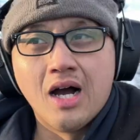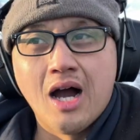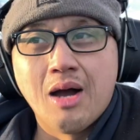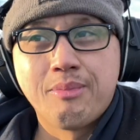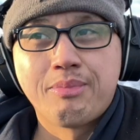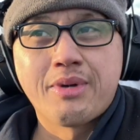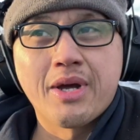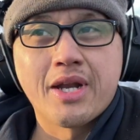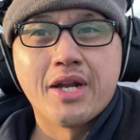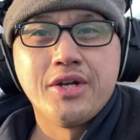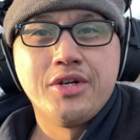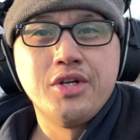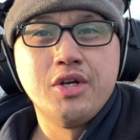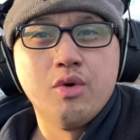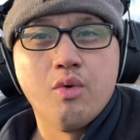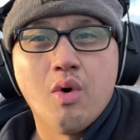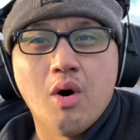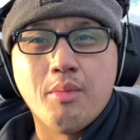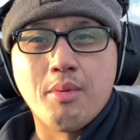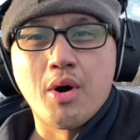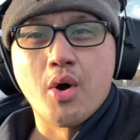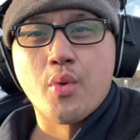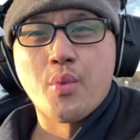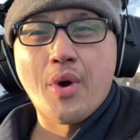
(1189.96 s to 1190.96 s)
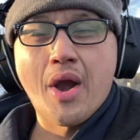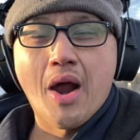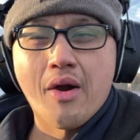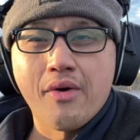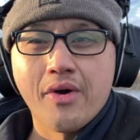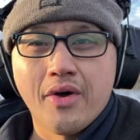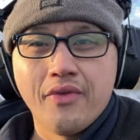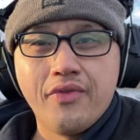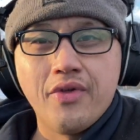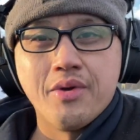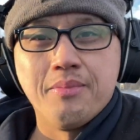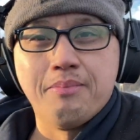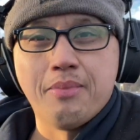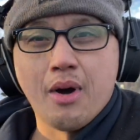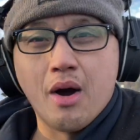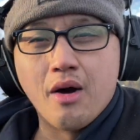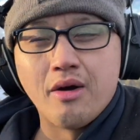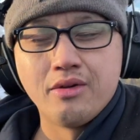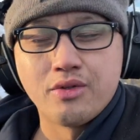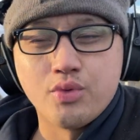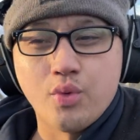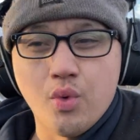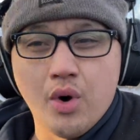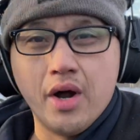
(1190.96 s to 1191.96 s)
I'm gonna do one more round of the
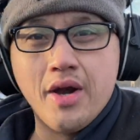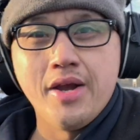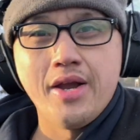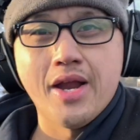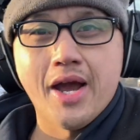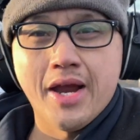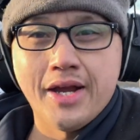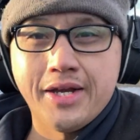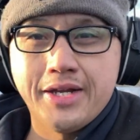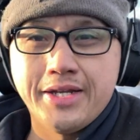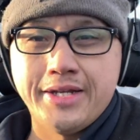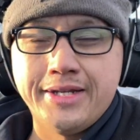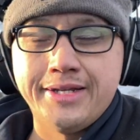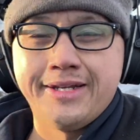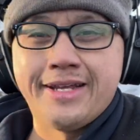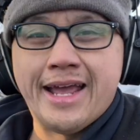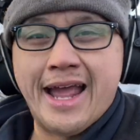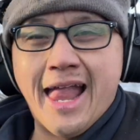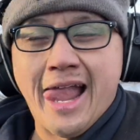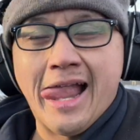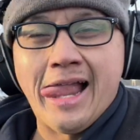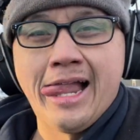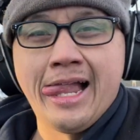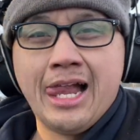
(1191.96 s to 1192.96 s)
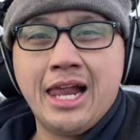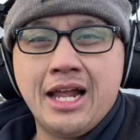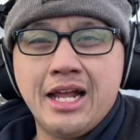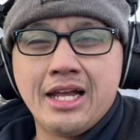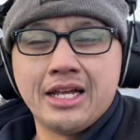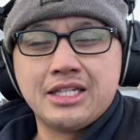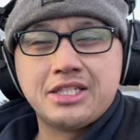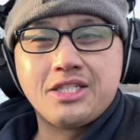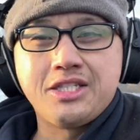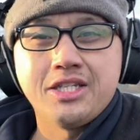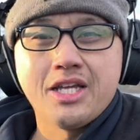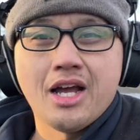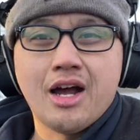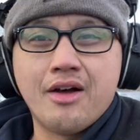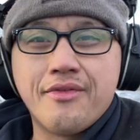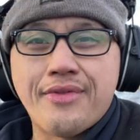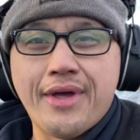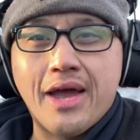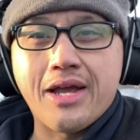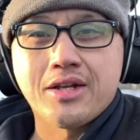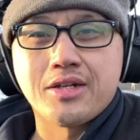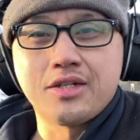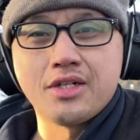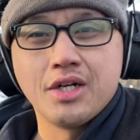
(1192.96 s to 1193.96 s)
Barnes one ninety. See how
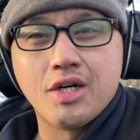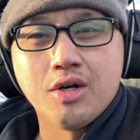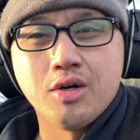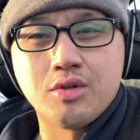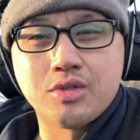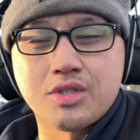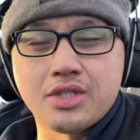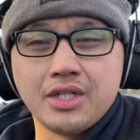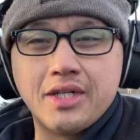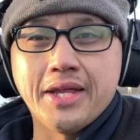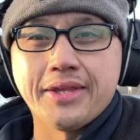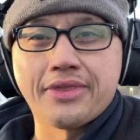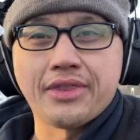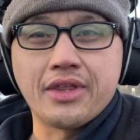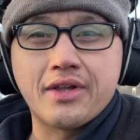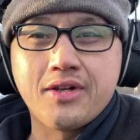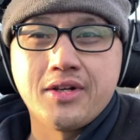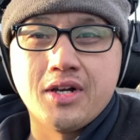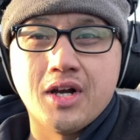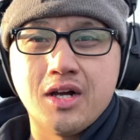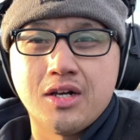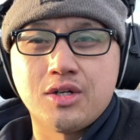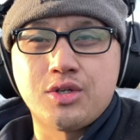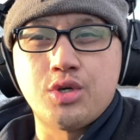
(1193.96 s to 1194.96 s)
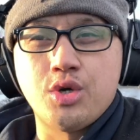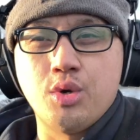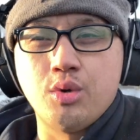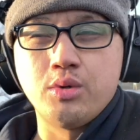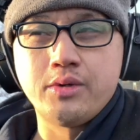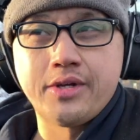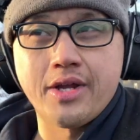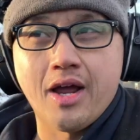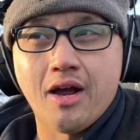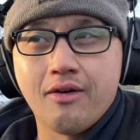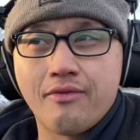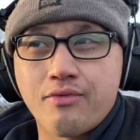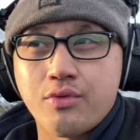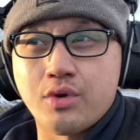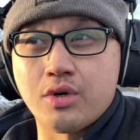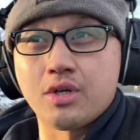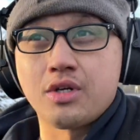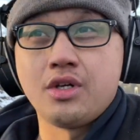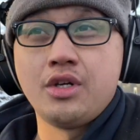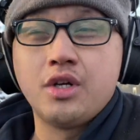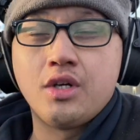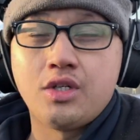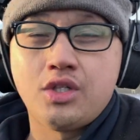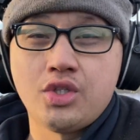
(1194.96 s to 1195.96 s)
that goes. Let the gun cool down for a
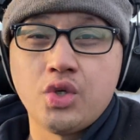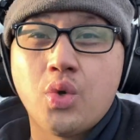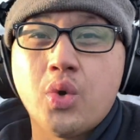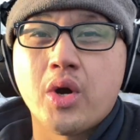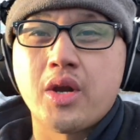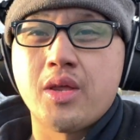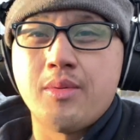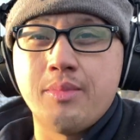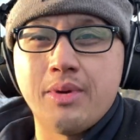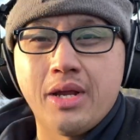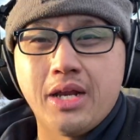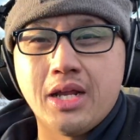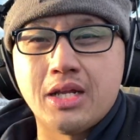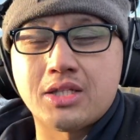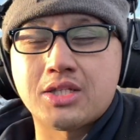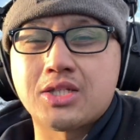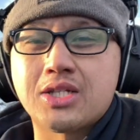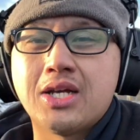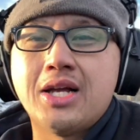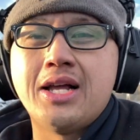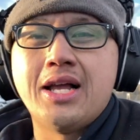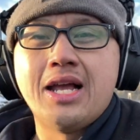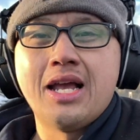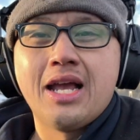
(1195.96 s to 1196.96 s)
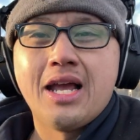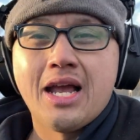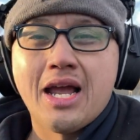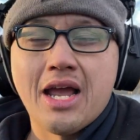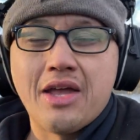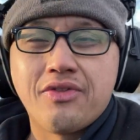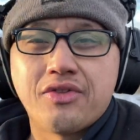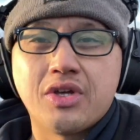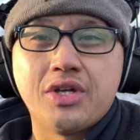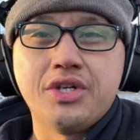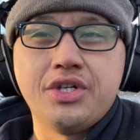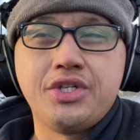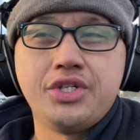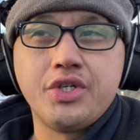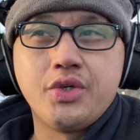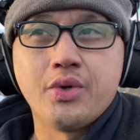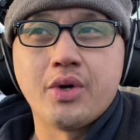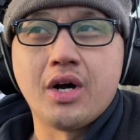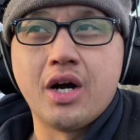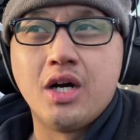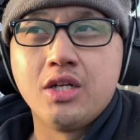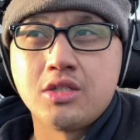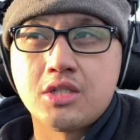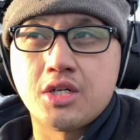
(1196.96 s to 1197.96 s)
good twenty minutes. and then do one
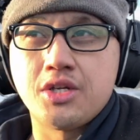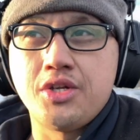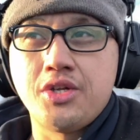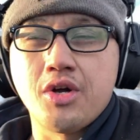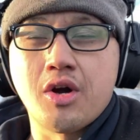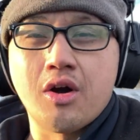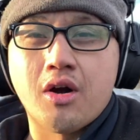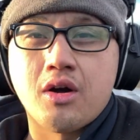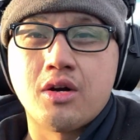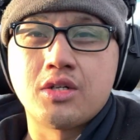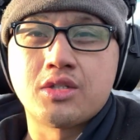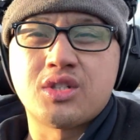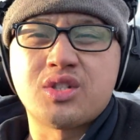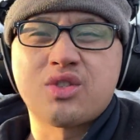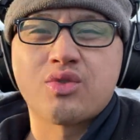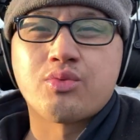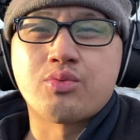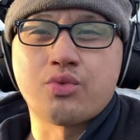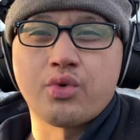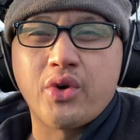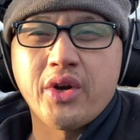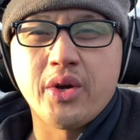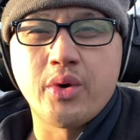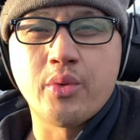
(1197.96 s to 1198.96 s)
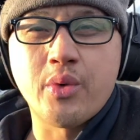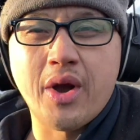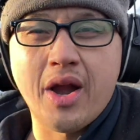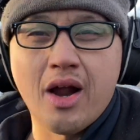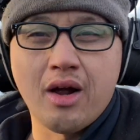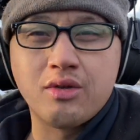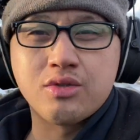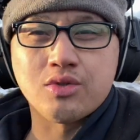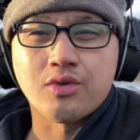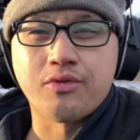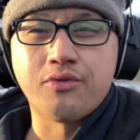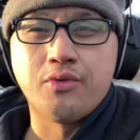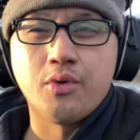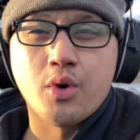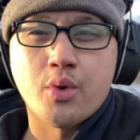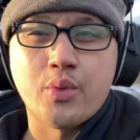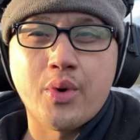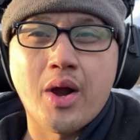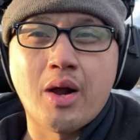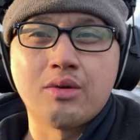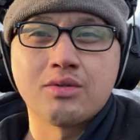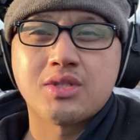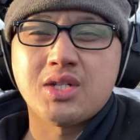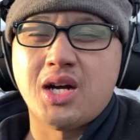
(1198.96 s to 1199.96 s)
hundred yards, three rounds or four rounds